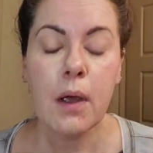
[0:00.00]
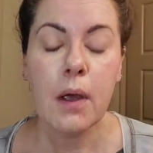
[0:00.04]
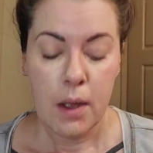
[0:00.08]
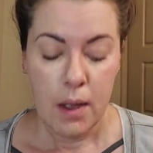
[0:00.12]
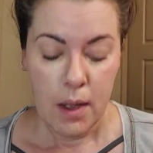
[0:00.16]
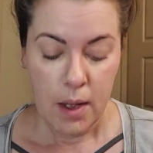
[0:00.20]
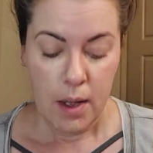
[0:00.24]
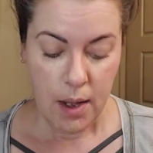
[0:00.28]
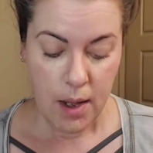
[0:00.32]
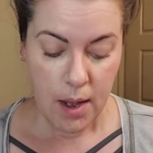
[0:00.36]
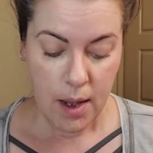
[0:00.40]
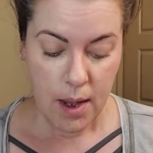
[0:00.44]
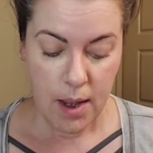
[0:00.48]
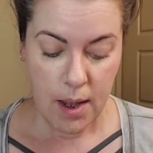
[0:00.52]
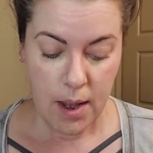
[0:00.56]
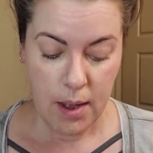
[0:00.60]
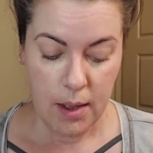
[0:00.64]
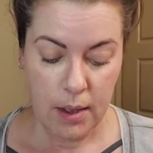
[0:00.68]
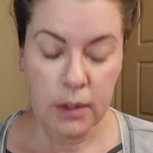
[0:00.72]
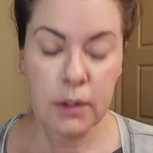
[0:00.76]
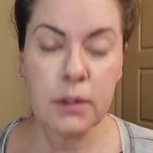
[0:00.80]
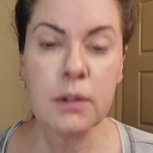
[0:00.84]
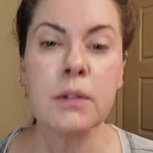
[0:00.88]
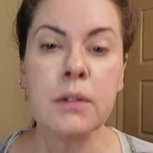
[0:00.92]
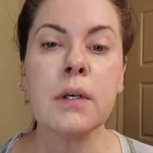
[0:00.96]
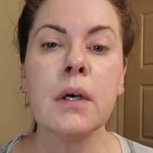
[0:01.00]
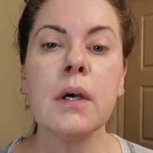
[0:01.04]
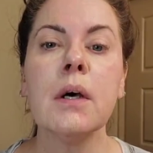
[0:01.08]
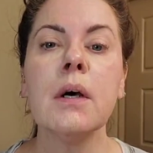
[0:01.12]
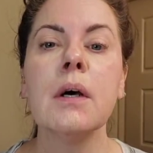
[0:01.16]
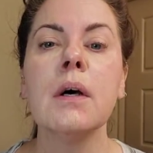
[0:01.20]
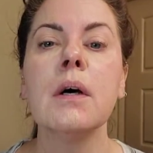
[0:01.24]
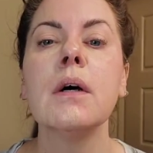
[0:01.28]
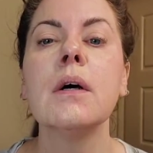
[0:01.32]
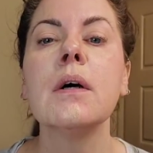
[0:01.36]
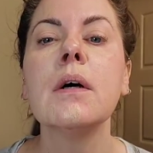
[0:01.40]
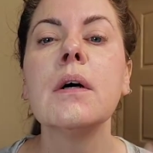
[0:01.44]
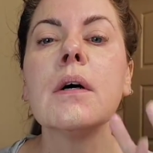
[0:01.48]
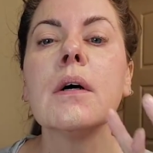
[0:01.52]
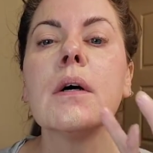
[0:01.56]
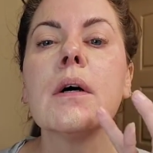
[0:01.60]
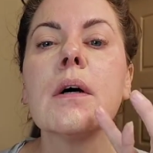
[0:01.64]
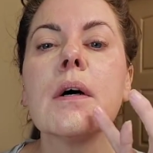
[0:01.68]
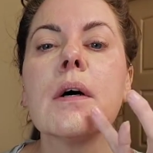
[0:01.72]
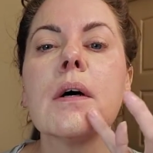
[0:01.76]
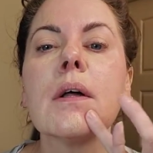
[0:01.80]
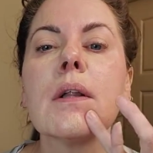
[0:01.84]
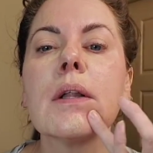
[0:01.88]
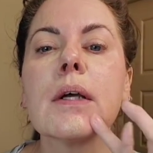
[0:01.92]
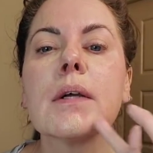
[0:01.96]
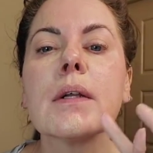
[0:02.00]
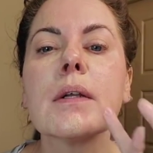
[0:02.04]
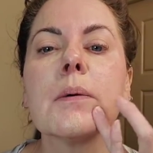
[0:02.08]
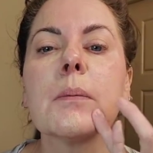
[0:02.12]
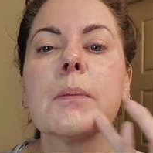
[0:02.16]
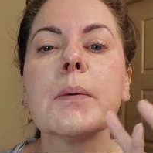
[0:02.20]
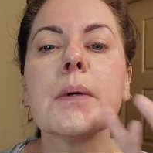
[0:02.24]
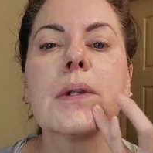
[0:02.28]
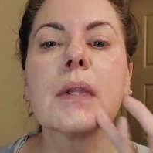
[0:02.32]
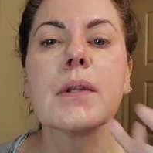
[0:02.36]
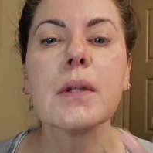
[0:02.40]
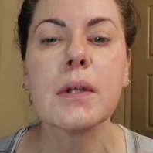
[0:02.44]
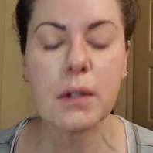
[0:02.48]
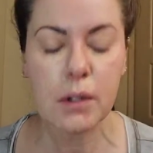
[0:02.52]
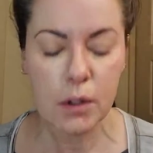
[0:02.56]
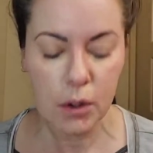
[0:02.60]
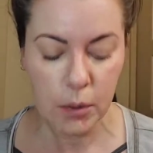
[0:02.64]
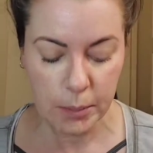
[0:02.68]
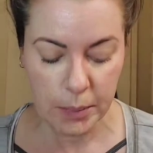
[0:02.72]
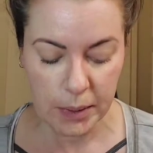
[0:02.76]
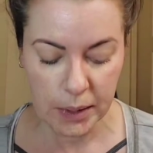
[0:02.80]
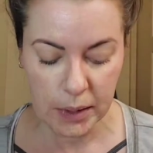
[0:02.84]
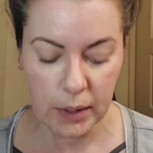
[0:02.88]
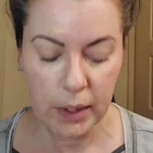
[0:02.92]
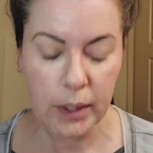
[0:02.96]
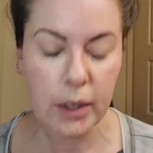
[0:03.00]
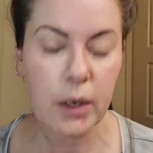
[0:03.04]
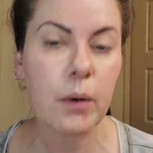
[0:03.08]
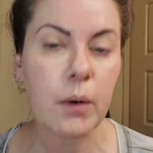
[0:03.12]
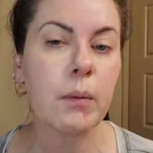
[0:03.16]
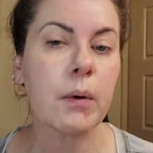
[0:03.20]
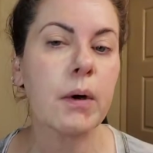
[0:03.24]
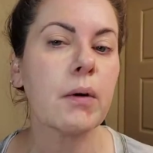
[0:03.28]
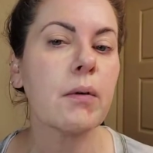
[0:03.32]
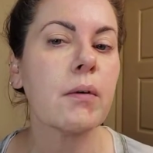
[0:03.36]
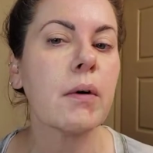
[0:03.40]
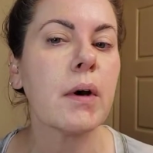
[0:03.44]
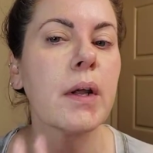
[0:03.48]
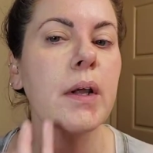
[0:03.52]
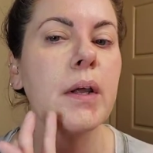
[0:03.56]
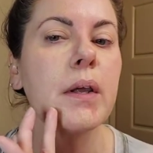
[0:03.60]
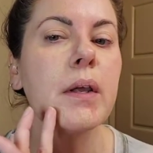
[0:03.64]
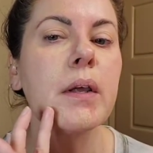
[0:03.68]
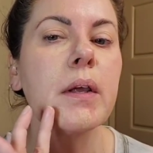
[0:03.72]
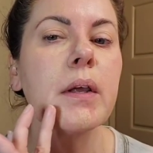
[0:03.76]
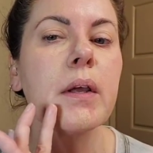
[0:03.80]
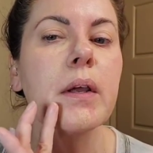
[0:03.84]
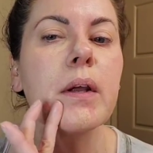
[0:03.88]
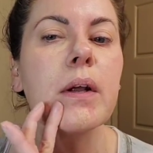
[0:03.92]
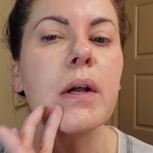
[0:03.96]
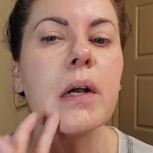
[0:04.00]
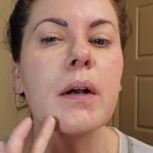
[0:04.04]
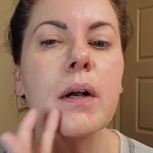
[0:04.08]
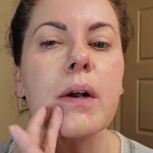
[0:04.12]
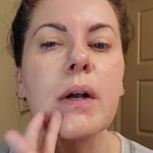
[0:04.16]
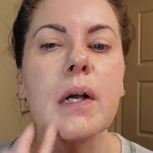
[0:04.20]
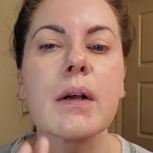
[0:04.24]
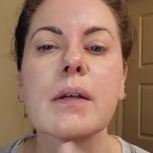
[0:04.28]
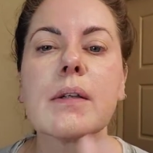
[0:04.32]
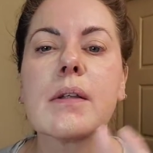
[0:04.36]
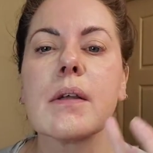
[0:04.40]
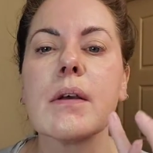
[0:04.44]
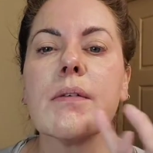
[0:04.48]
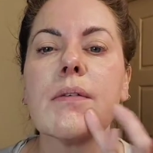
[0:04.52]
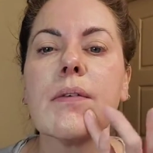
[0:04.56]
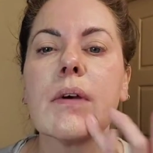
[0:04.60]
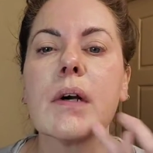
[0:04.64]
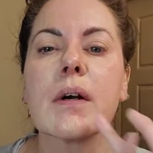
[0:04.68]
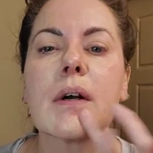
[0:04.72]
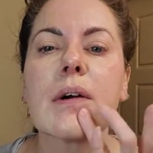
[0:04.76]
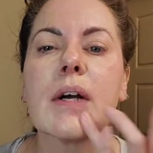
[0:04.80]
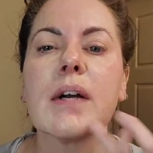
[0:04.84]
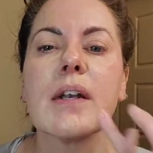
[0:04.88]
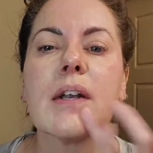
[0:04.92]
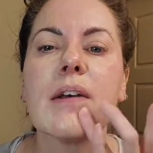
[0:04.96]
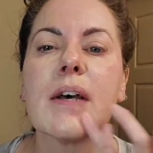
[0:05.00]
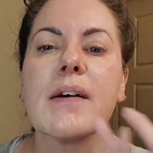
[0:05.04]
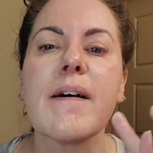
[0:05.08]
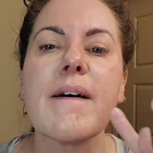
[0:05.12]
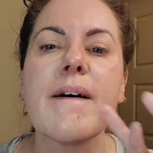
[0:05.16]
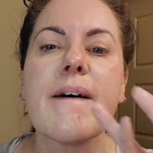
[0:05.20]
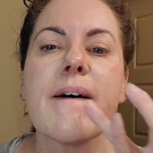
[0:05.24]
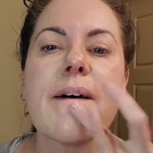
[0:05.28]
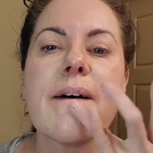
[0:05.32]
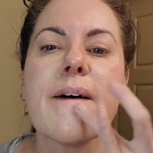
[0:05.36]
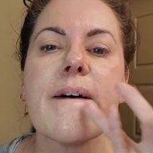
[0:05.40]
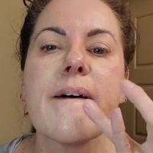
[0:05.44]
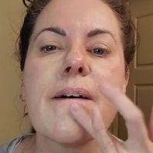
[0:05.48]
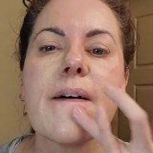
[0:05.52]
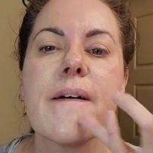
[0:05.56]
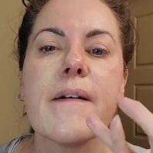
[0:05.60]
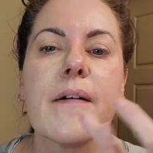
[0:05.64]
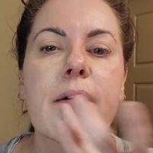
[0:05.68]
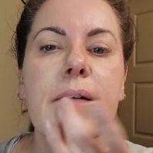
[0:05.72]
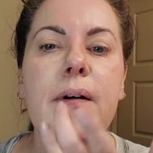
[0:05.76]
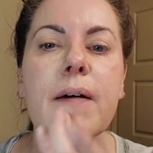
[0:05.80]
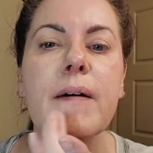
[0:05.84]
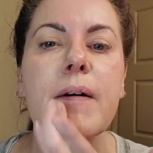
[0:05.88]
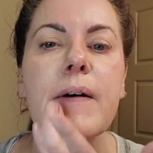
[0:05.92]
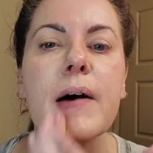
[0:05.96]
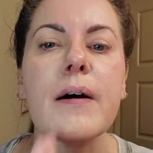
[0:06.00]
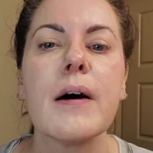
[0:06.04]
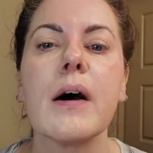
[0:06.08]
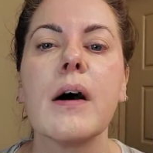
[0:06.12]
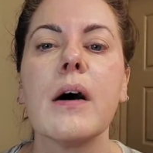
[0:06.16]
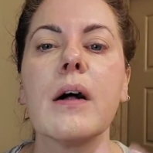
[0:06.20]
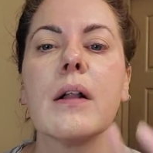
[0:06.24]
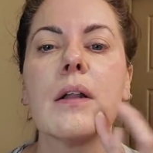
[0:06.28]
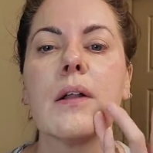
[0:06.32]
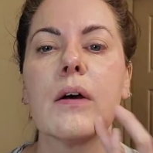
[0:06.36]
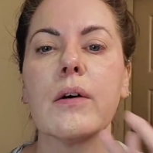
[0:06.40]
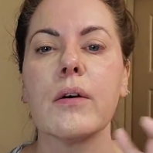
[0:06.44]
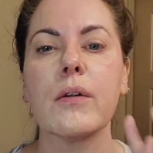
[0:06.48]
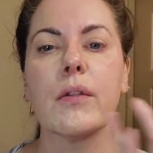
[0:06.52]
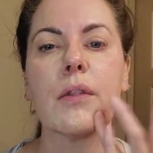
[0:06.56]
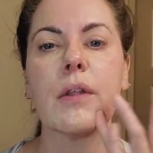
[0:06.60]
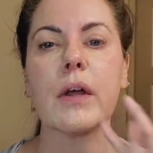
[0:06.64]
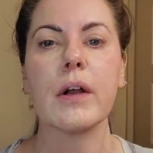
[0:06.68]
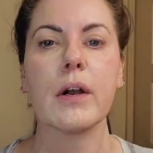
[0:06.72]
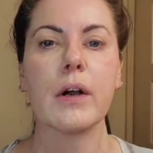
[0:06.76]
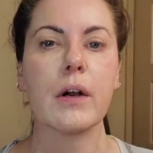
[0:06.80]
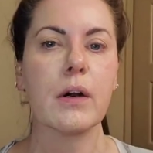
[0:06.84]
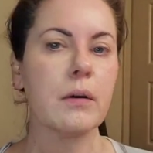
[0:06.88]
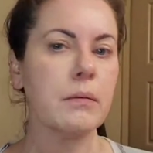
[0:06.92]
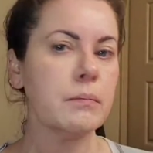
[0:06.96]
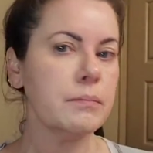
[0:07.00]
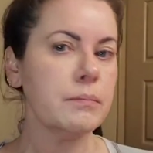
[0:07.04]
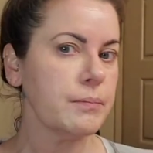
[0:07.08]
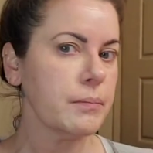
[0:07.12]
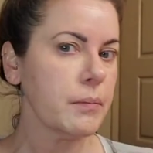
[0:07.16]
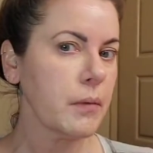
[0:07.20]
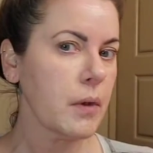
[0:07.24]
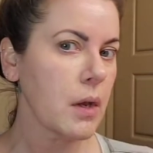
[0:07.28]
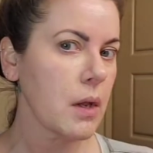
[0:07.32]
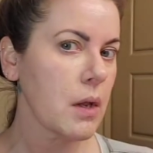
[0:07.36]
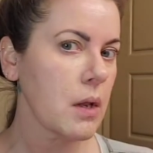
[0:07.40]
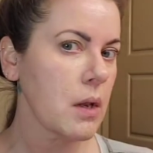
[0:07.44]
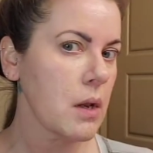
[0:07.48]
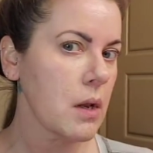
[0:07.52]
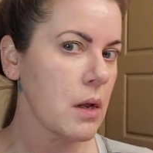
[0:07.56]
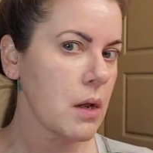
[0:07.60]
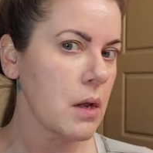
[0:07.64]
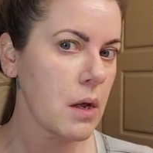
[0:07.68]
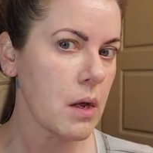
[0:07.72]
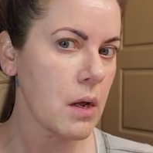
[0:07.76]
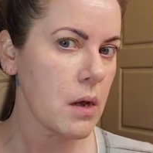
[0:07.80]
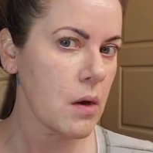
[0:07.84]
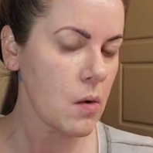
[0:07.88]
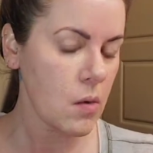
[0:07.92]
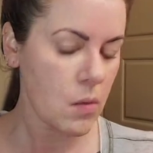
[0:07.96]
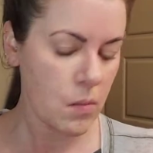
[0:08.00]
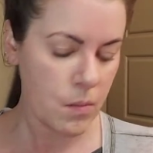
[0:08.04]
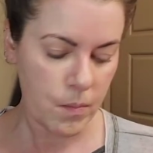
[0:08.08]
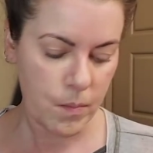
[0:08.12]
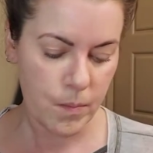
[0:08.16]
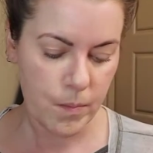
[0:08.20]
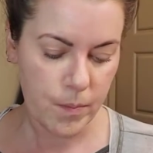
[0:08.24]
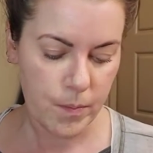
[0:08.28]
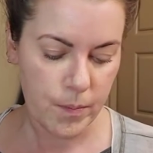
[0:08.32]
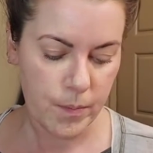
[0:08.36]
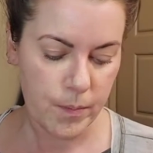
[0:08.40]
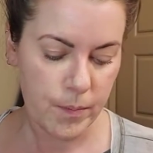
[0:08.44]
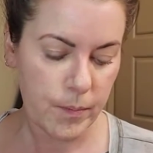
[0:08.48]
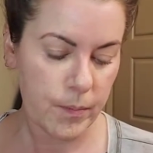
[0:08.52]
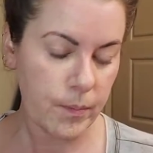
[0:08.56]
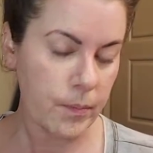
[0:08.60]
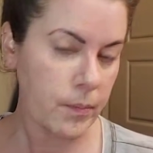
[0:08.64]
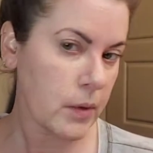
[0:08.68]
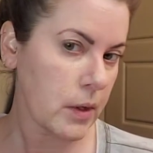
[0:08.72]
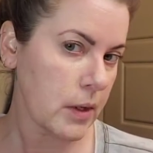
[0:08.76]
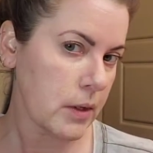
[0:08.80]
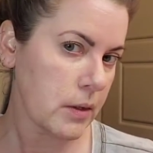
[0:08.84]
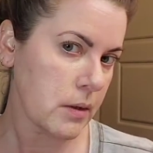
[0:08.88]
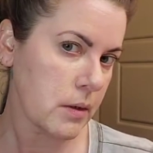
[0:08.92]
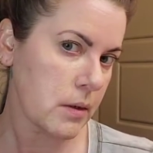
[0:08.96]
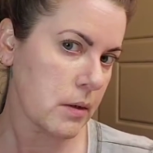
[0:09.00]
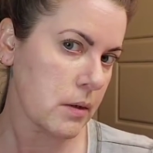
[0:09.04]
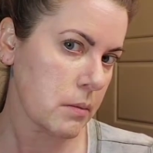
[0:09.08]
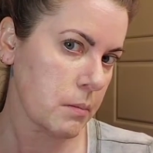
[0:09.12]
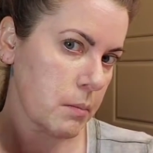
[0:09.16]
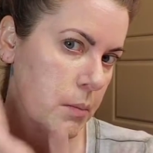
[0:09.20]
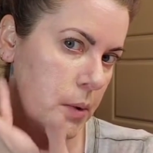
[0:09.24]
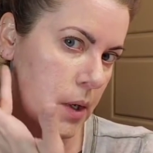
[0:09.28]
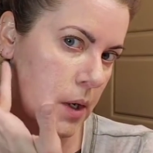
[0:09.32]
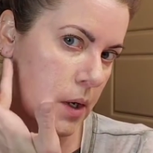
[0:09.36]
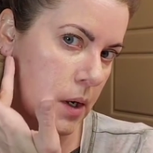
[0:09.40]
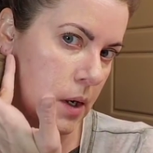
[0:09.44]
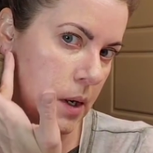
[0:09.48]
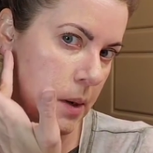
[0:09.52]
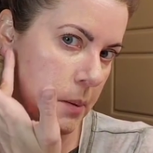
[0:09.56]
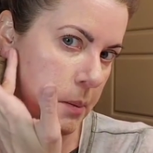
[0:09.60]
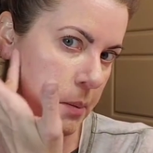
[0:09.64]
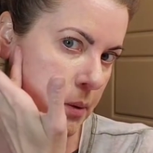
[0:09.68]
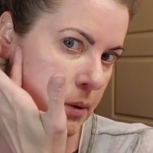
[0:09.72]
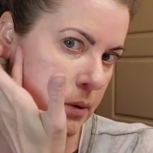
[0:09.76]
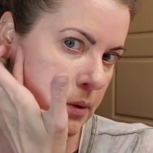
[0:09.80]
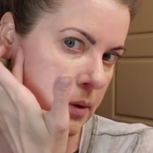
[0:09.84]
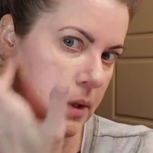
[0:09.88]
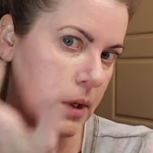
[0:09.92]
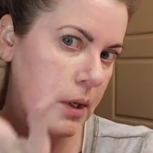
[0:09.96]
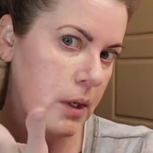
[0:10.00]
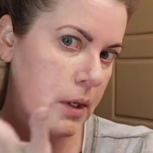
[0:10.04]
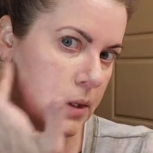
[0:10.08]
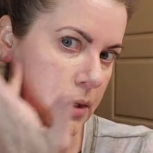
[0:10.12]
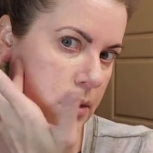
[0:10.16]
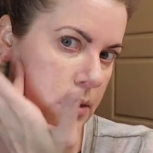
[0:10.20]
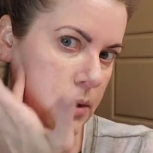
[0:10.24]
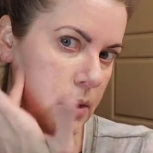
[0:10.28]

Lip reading: And I like to put the little bit lighter one right here because I feel kind of hollow there. Let's put a couple of dots